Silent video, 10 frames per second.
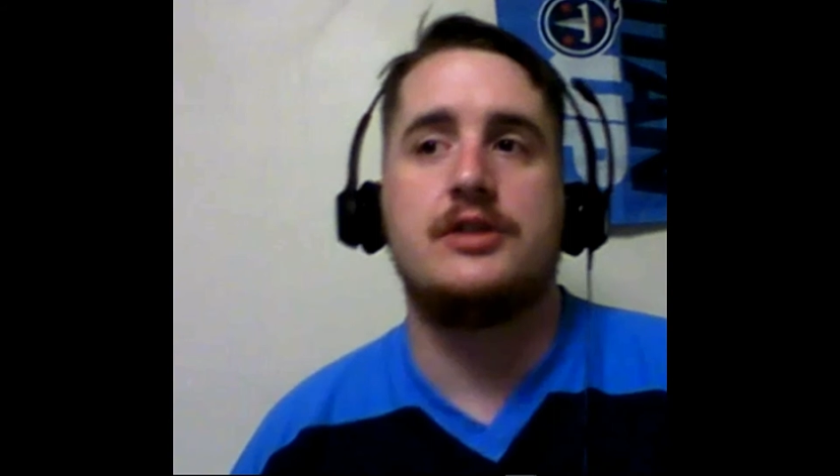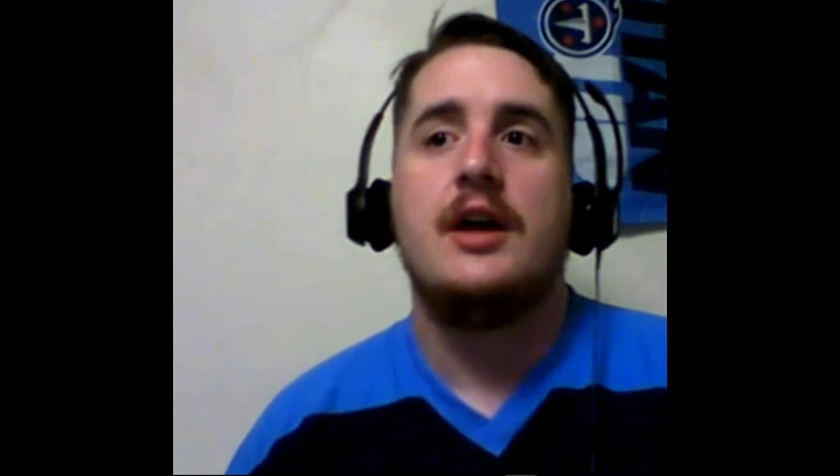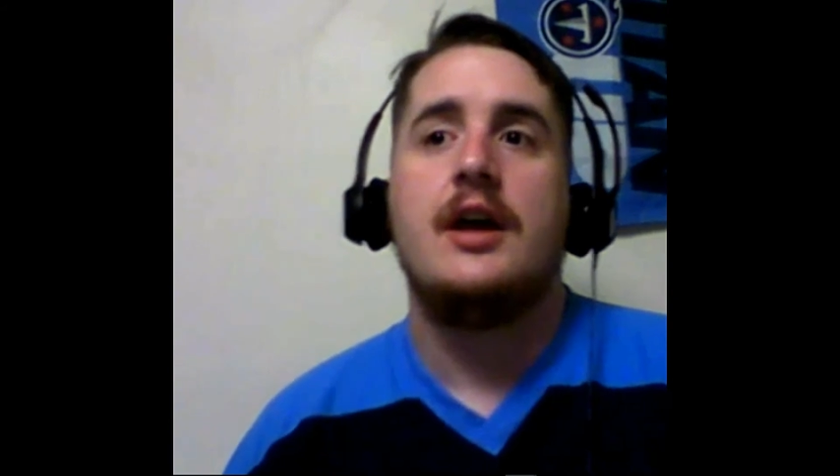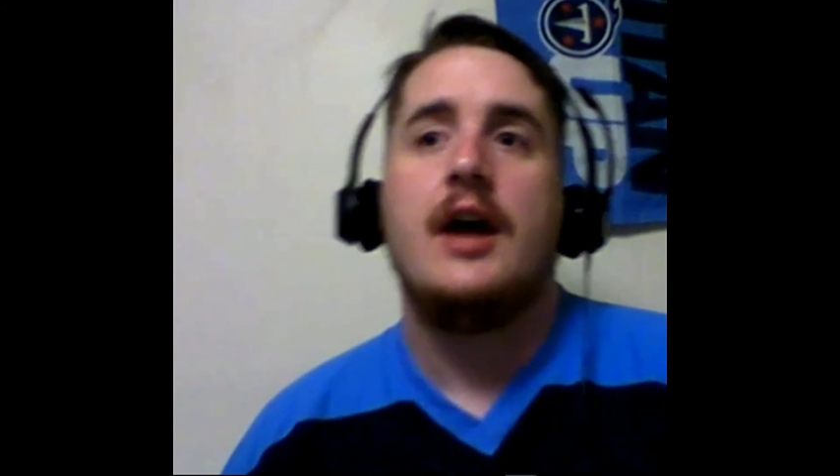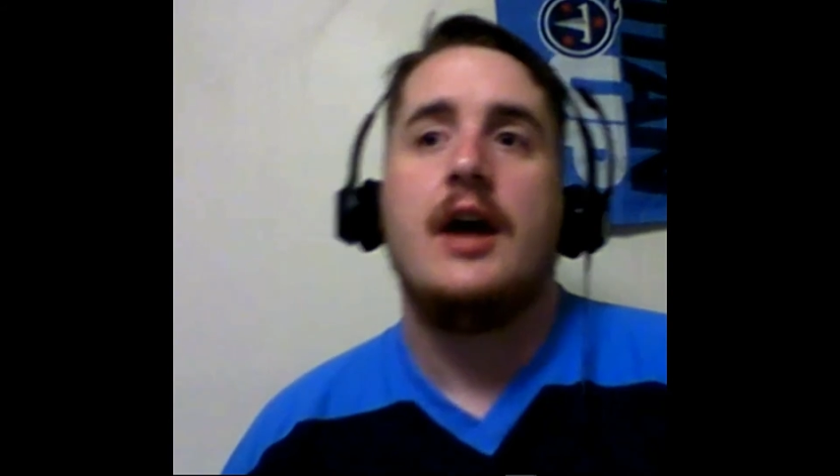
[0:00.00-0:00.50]

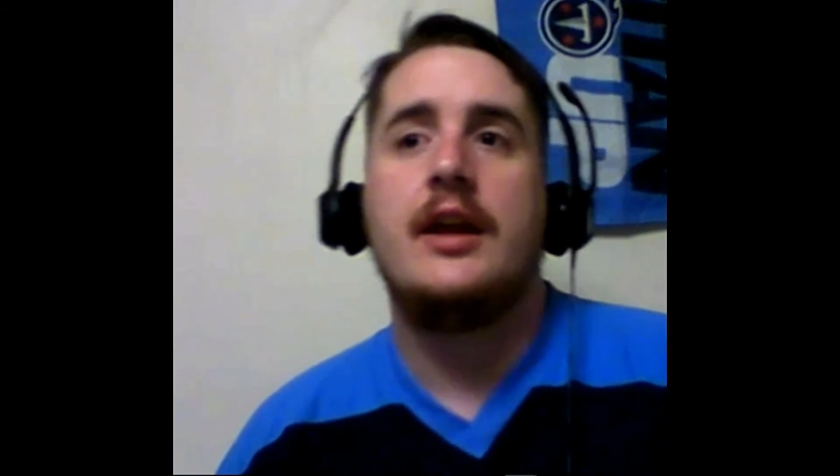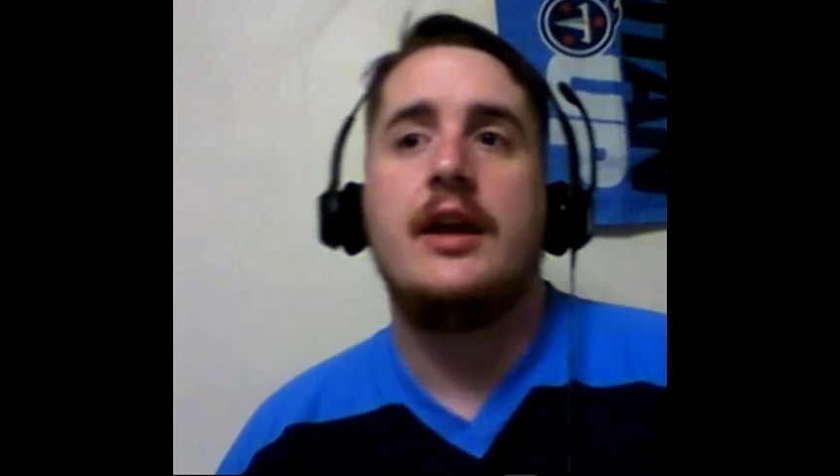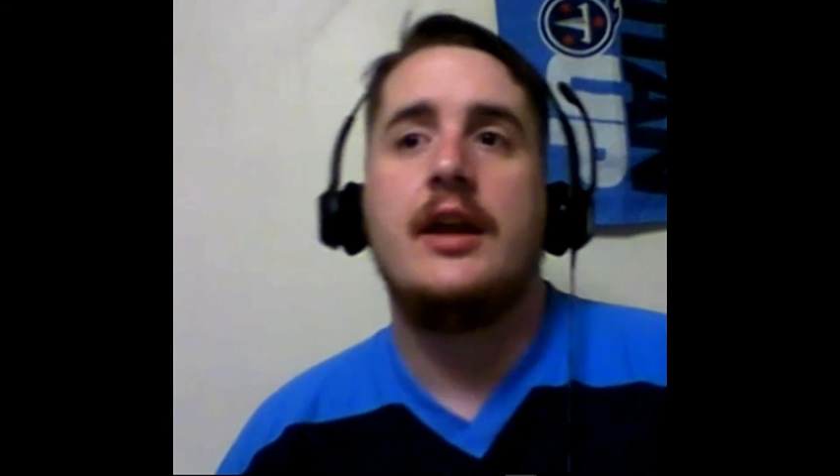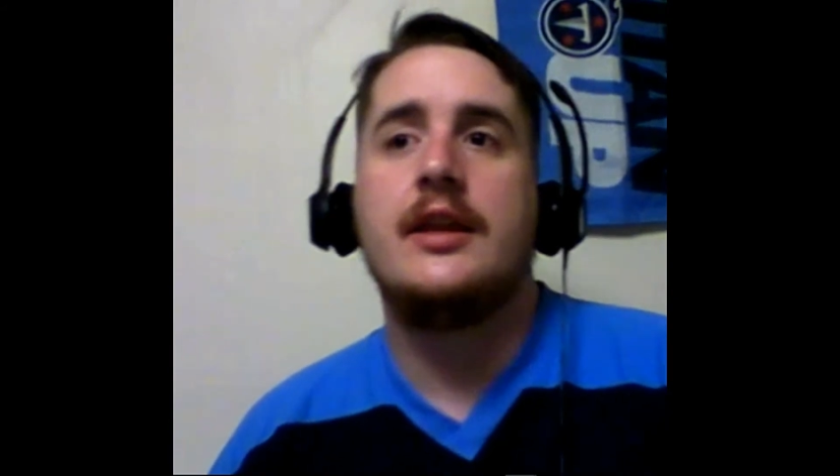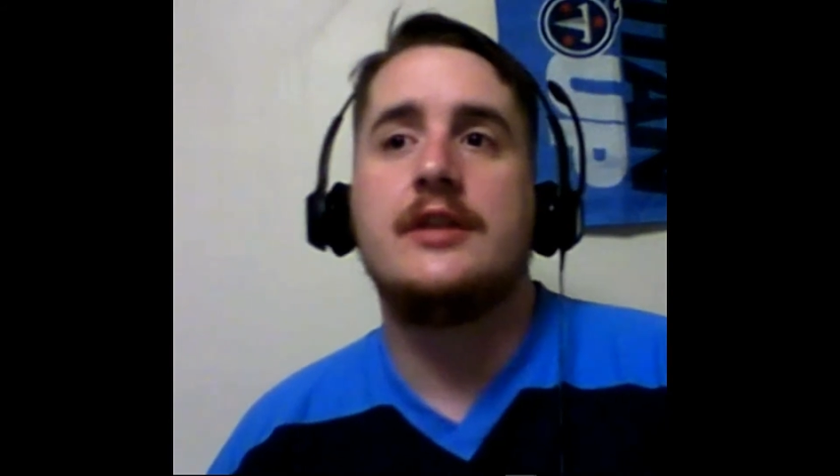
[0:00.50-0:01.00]
And, and this
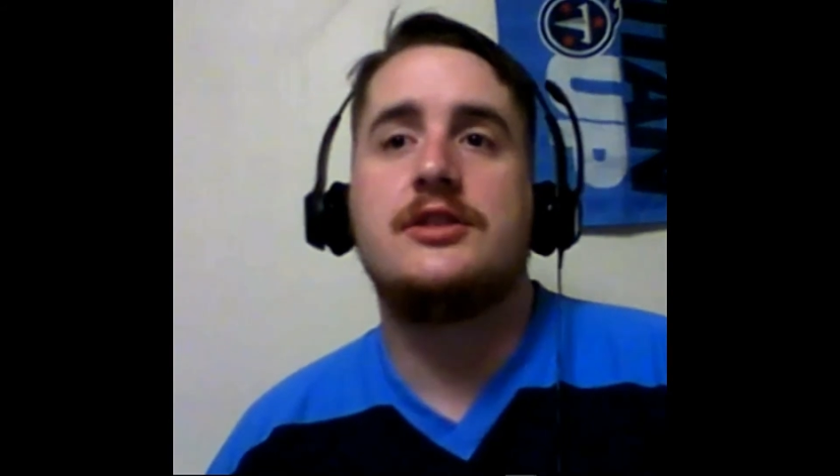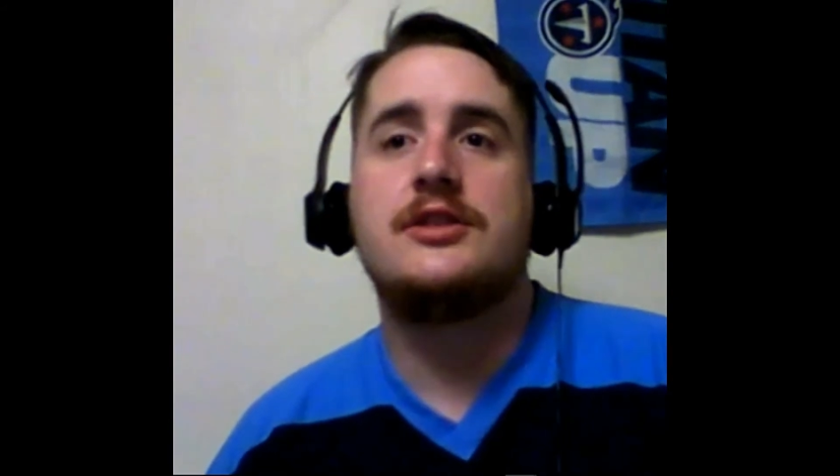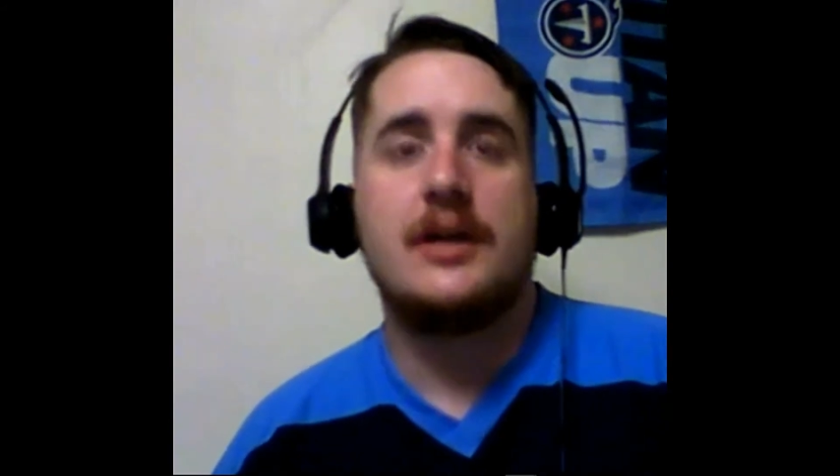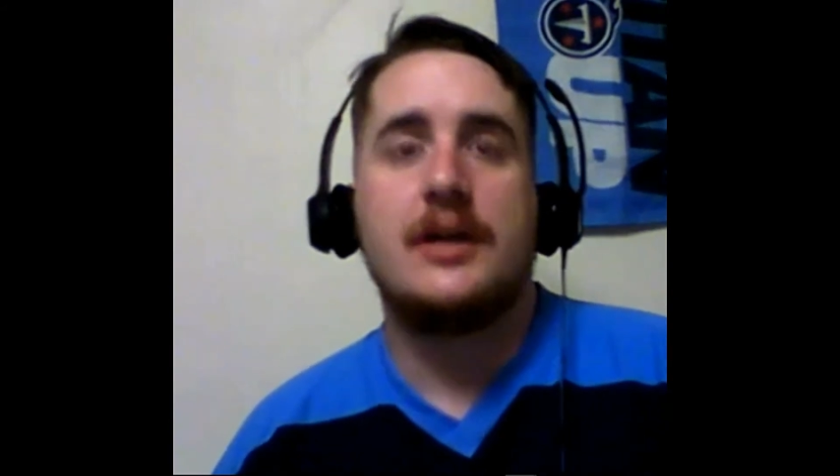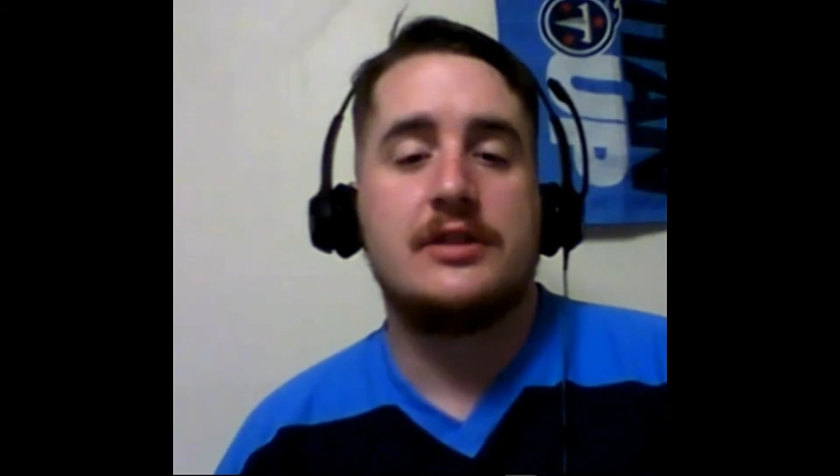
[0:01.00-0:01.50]
just gives
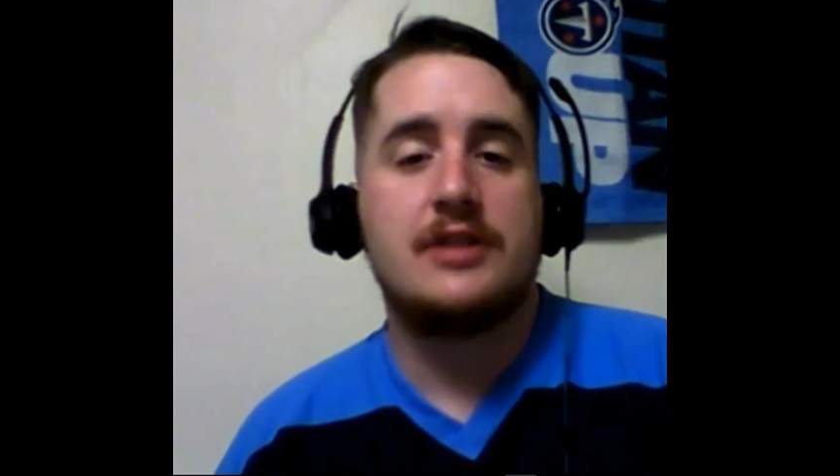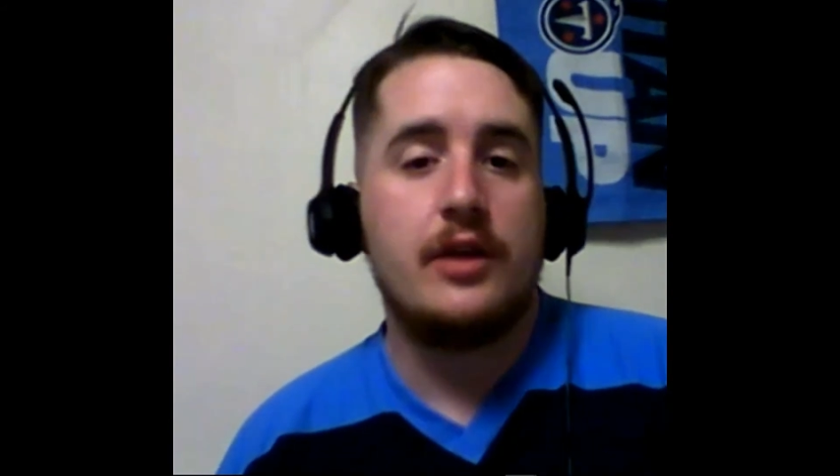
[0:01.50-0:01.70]
us another